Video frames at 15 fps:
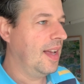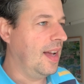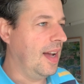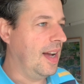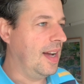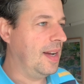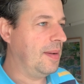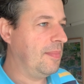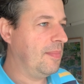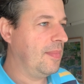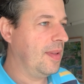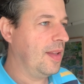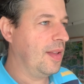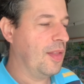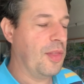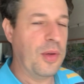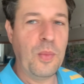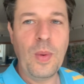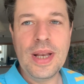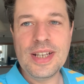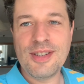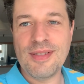the
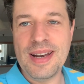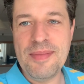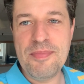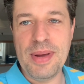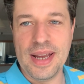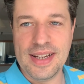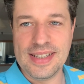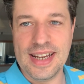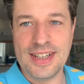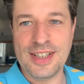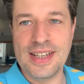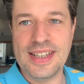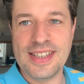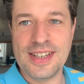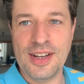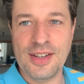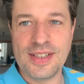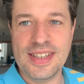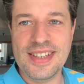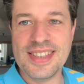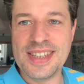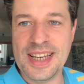Winter Olympics actually starts
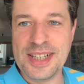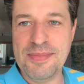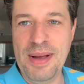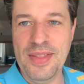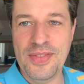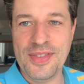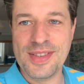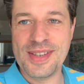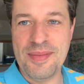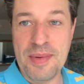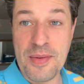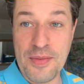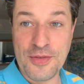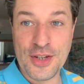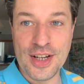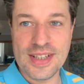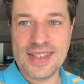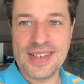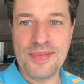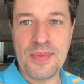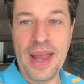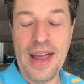in 6 months. I mean,
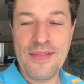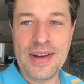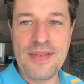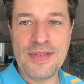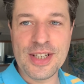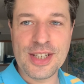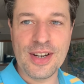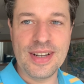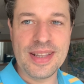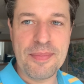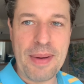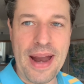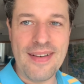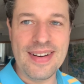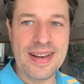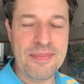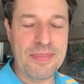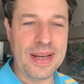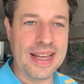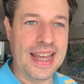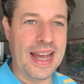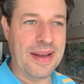we haven't even started the
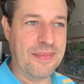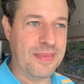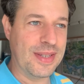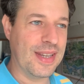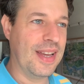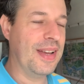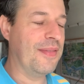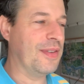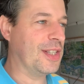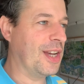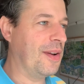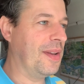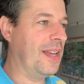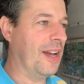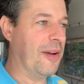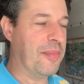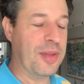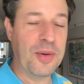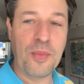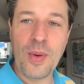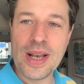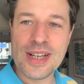Paralympic Games for Tokyo, but
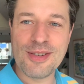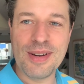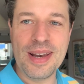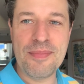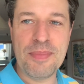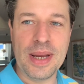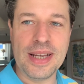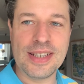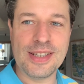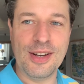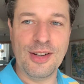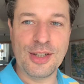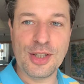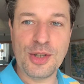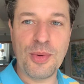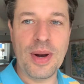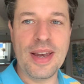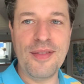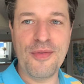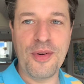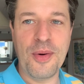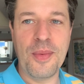the Winter Olympics starts
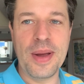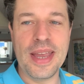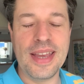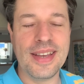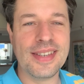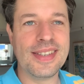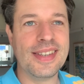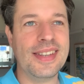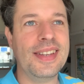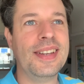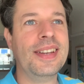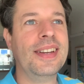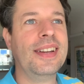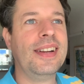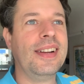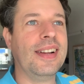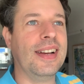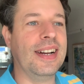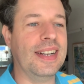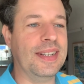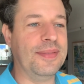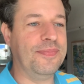24 weeks,
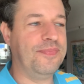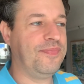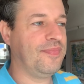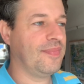I